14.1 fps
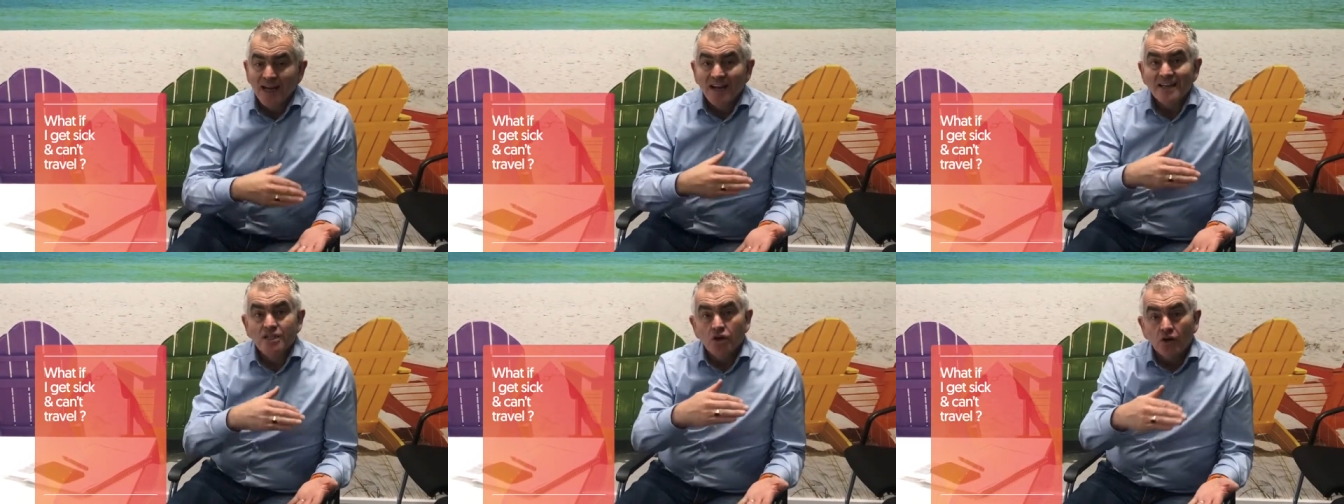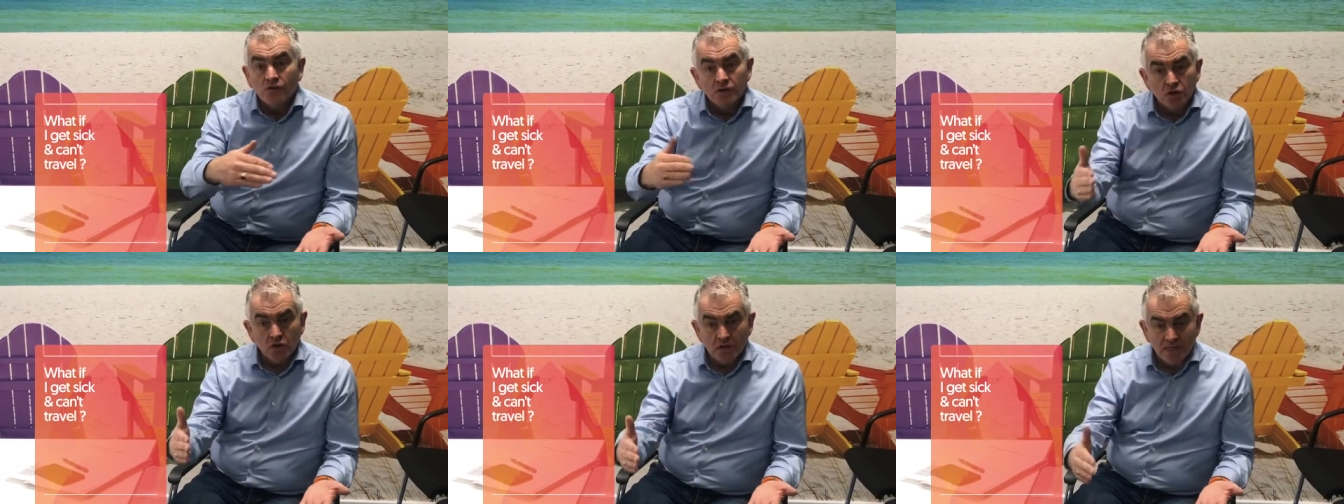It
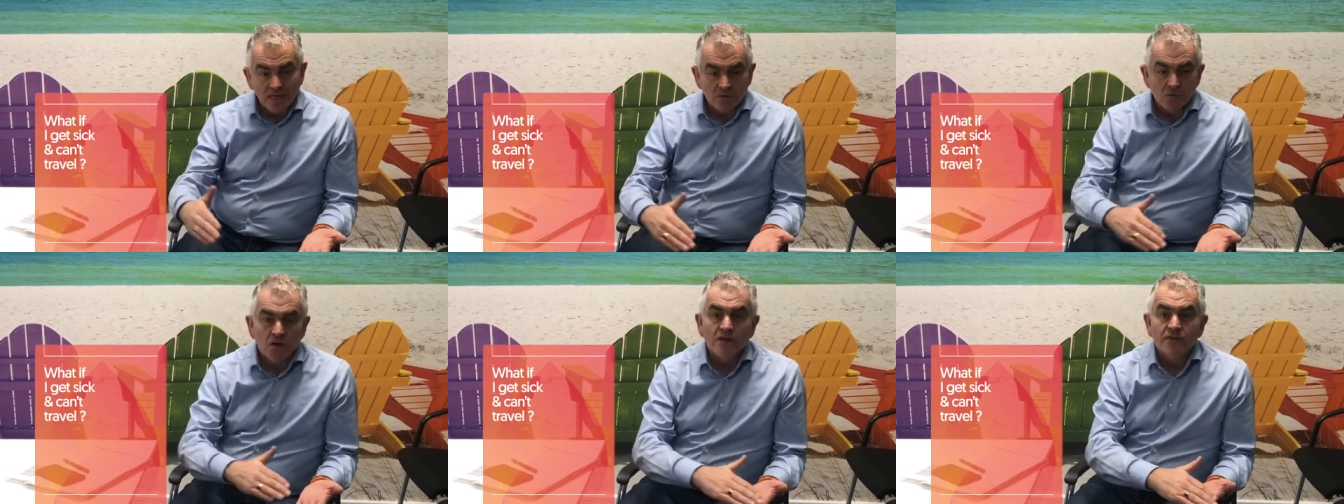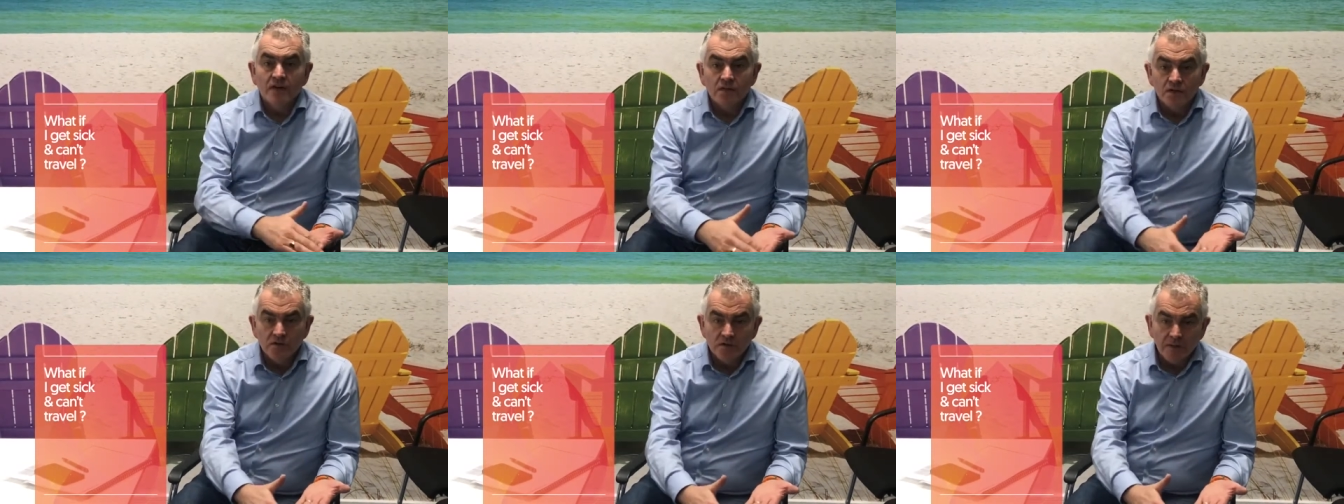covers all of that. What if I
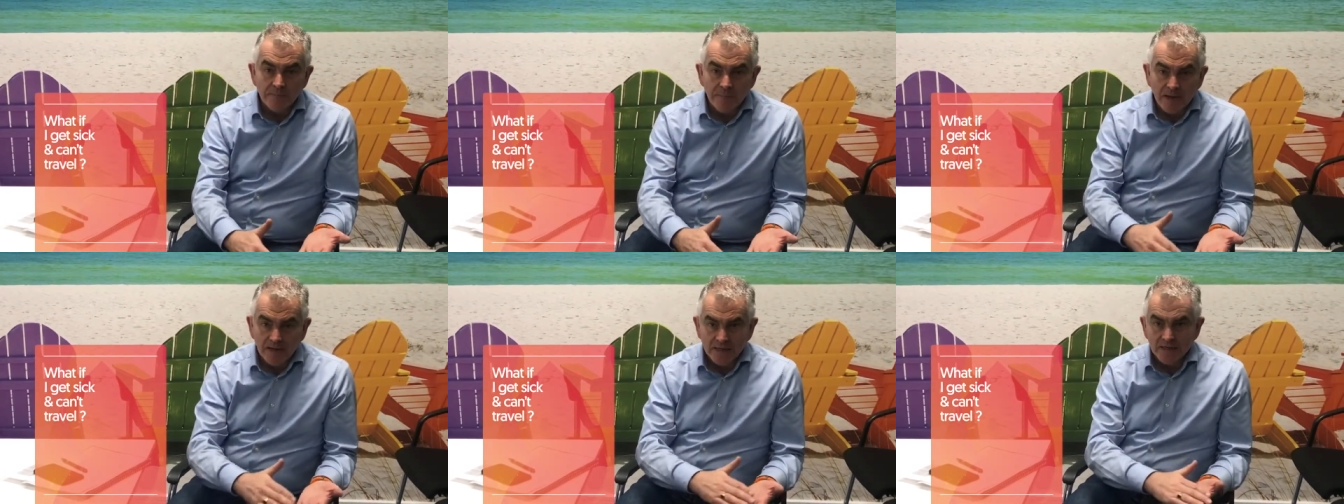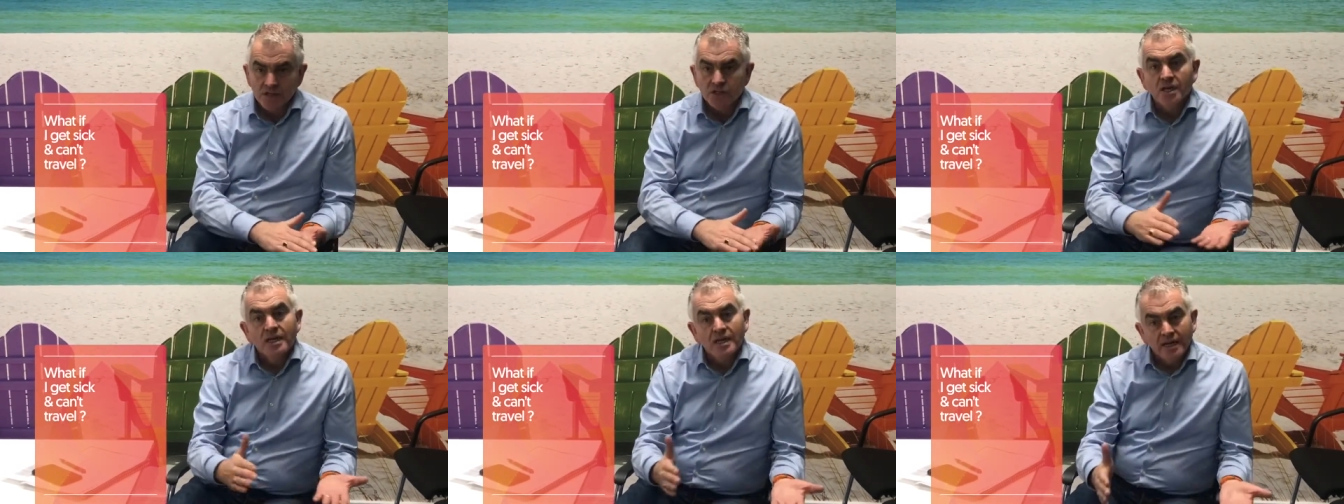lose my
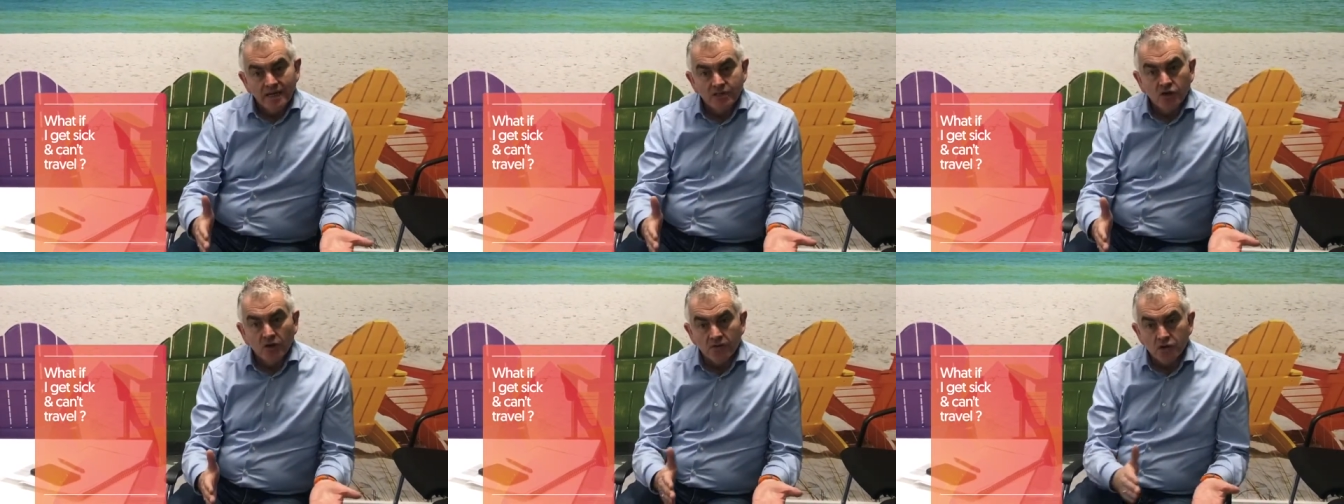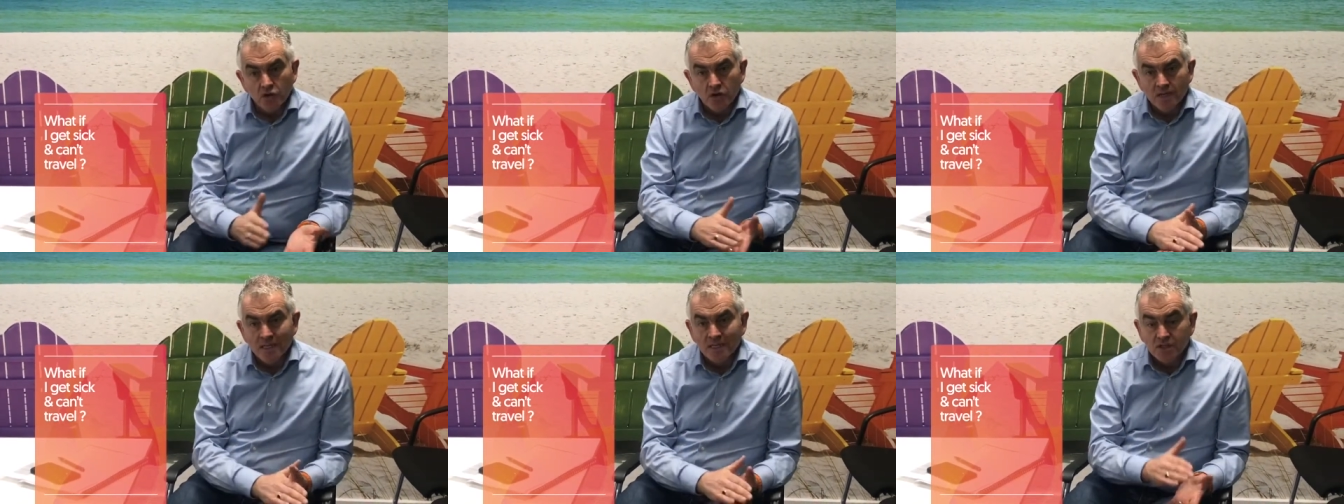baggage? It covers
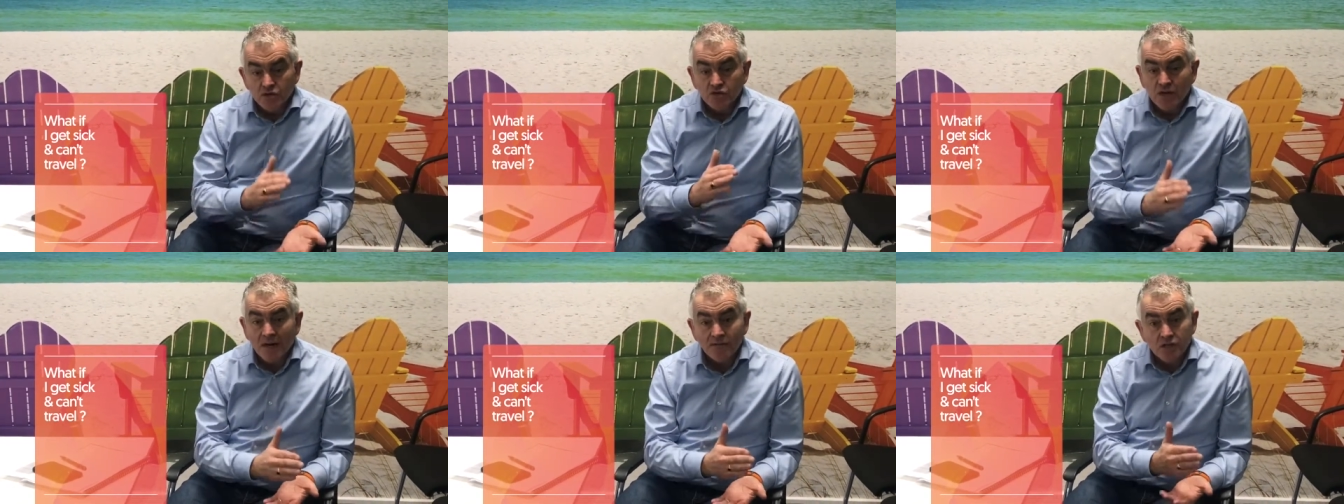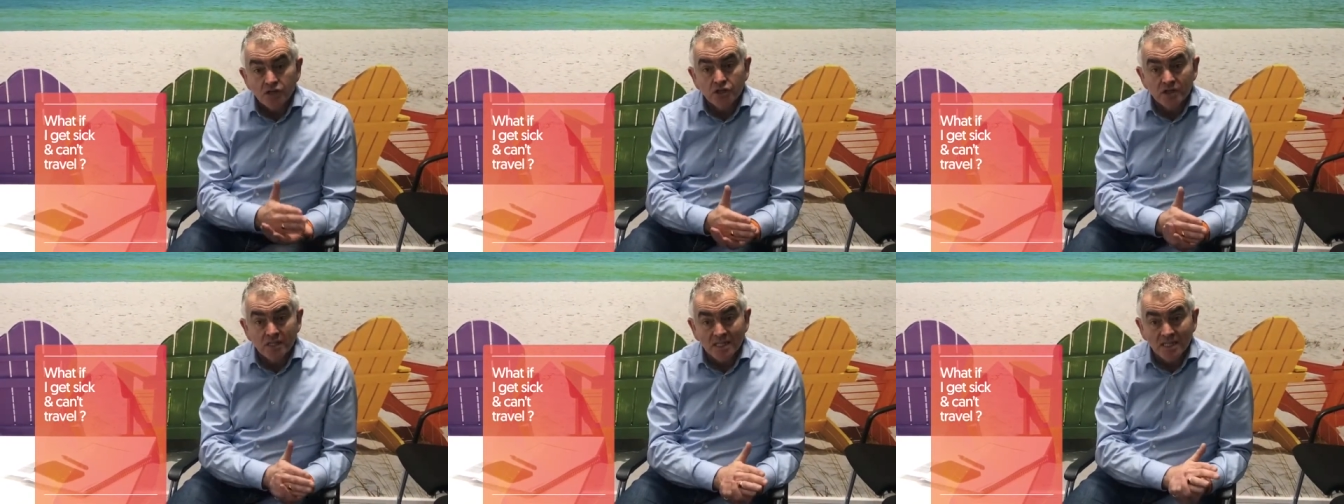all of that. So travel
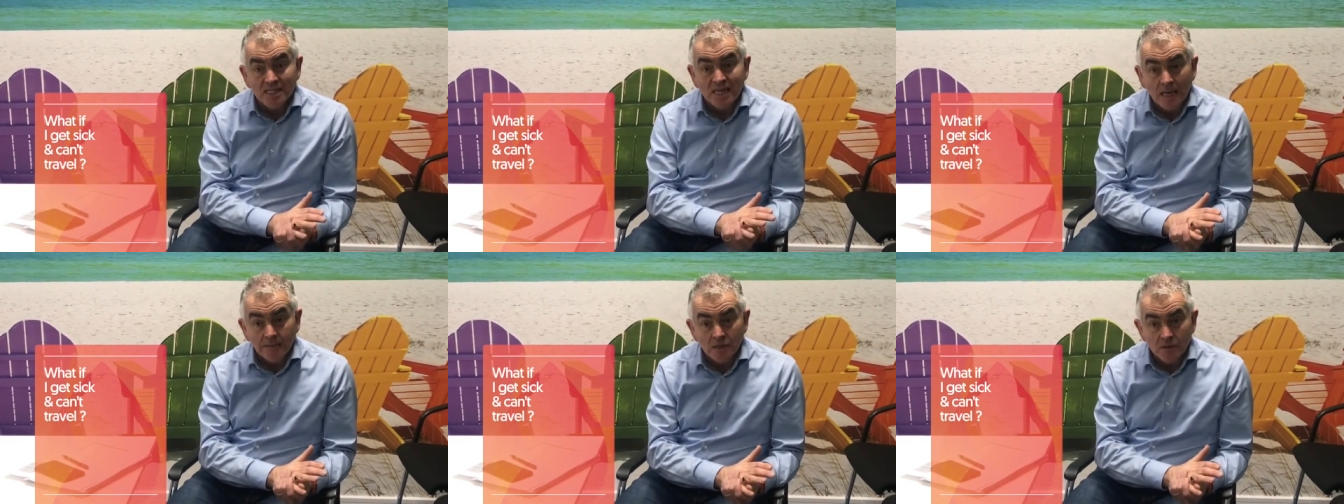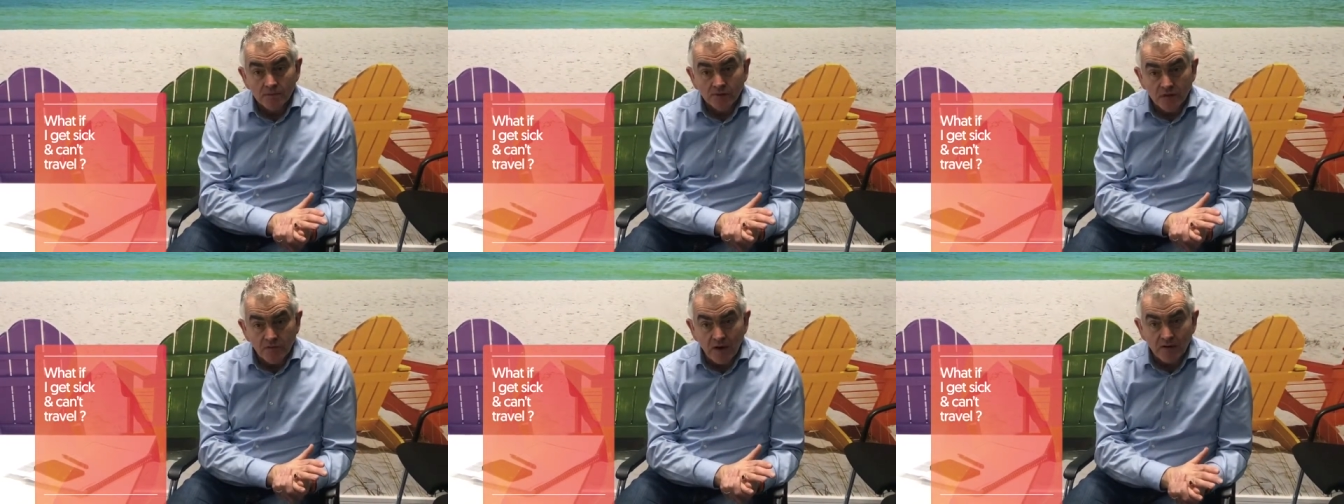insurance is an absolute
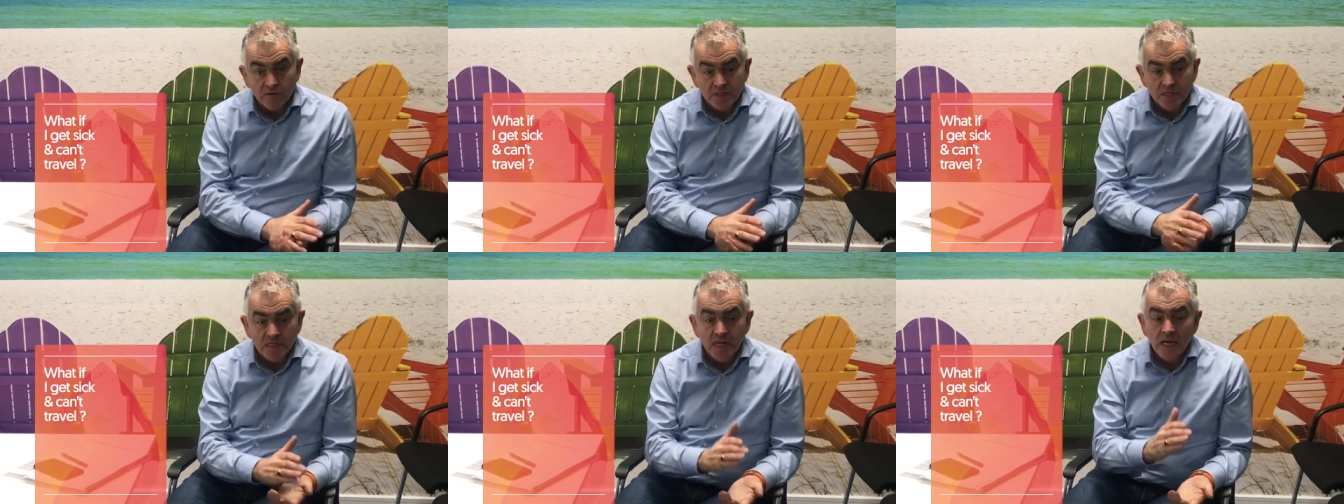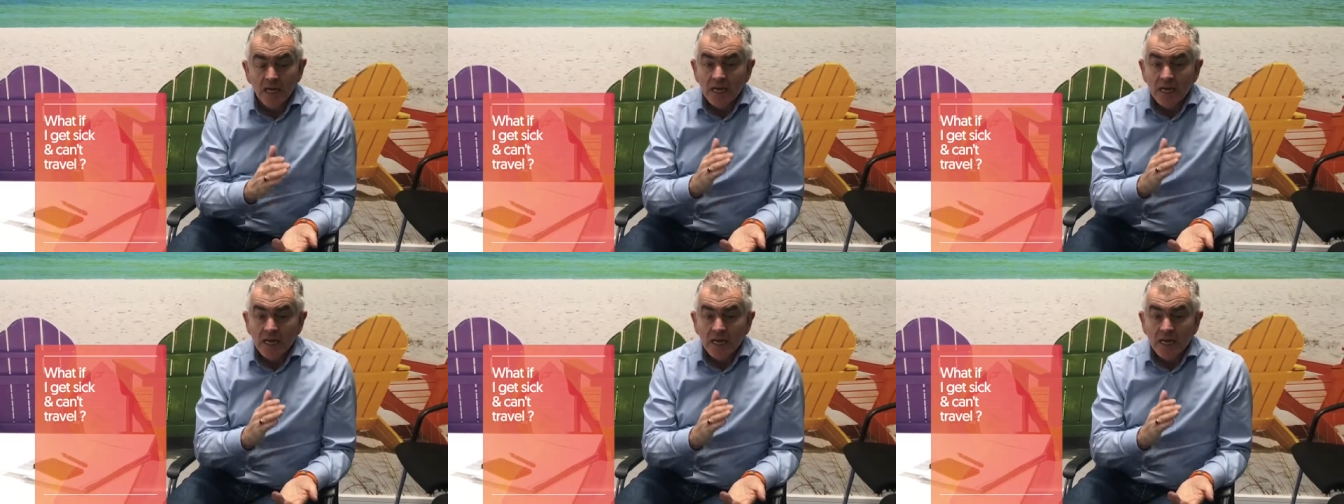prerequisite.